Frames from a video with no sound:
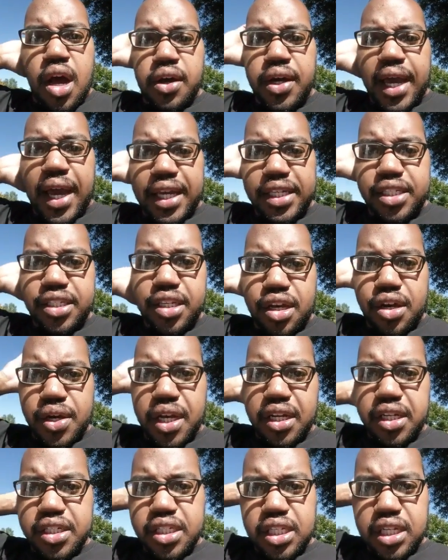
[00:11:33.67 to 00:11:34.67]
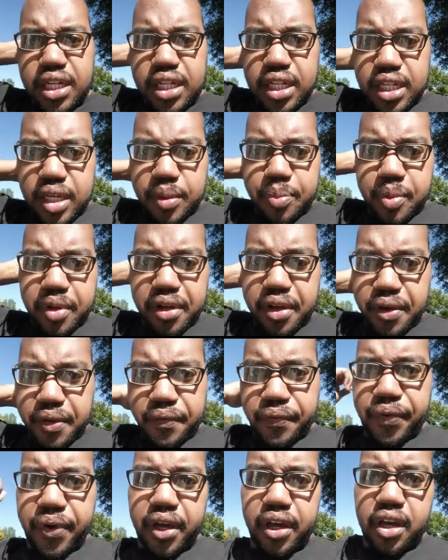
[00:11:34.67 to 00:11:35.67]
Okay, so here's the clip
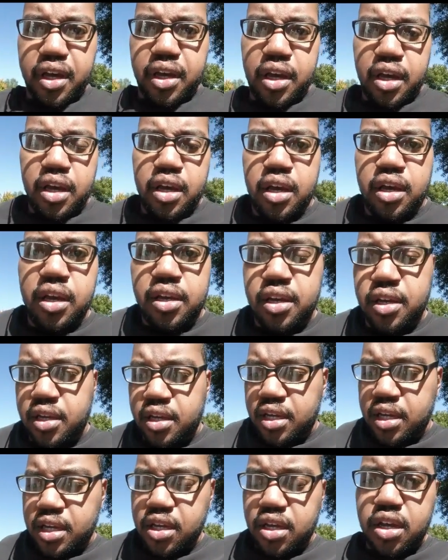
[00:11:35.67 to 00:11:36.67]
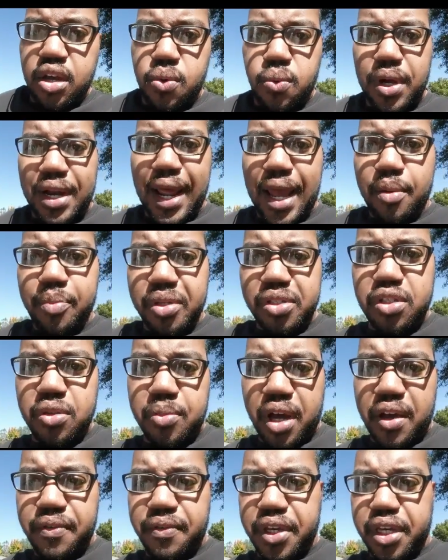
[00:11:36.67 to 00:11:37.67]
of what happened
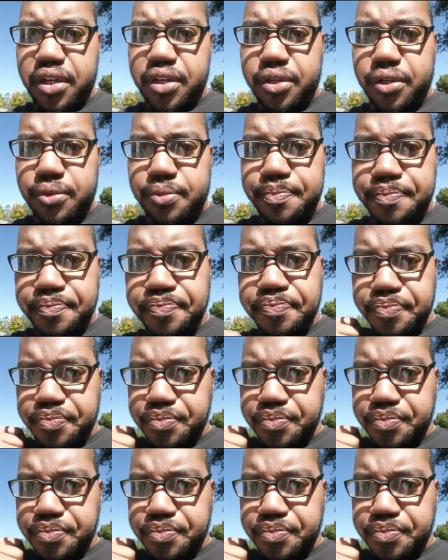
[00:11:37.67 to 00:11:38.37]
to my vehicle.